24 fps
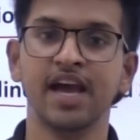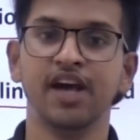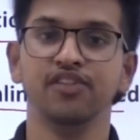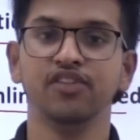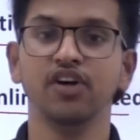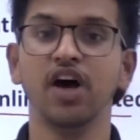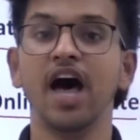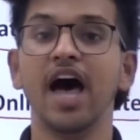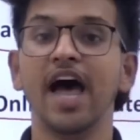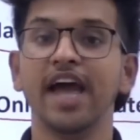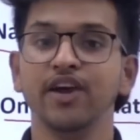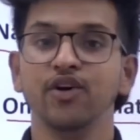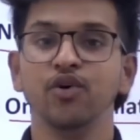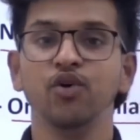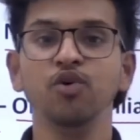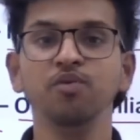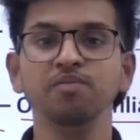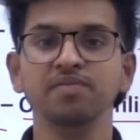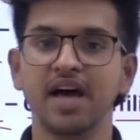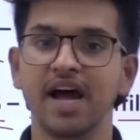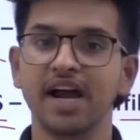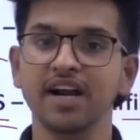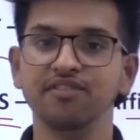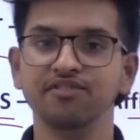So I
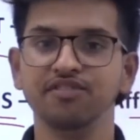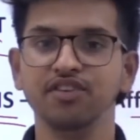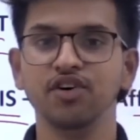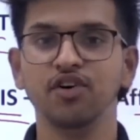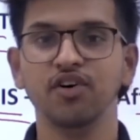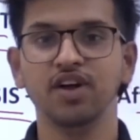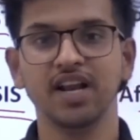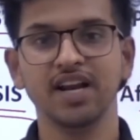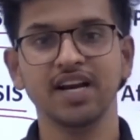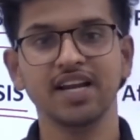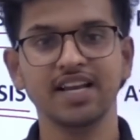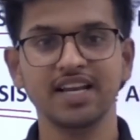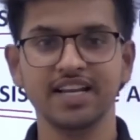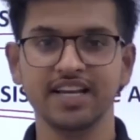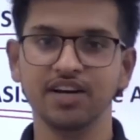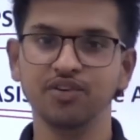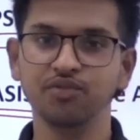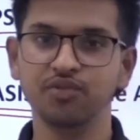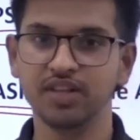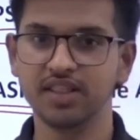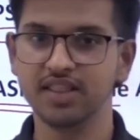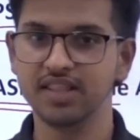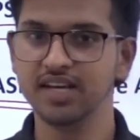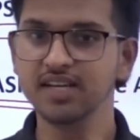hope that we all are clear
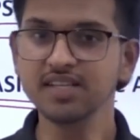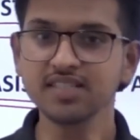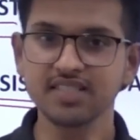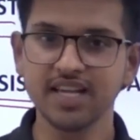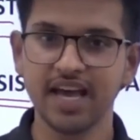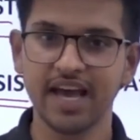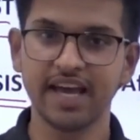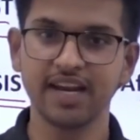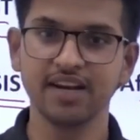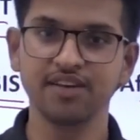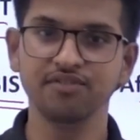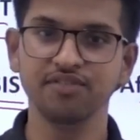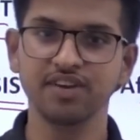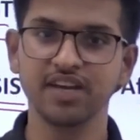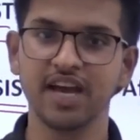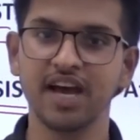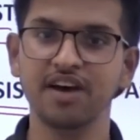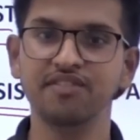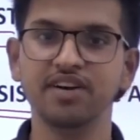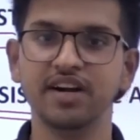with this and we have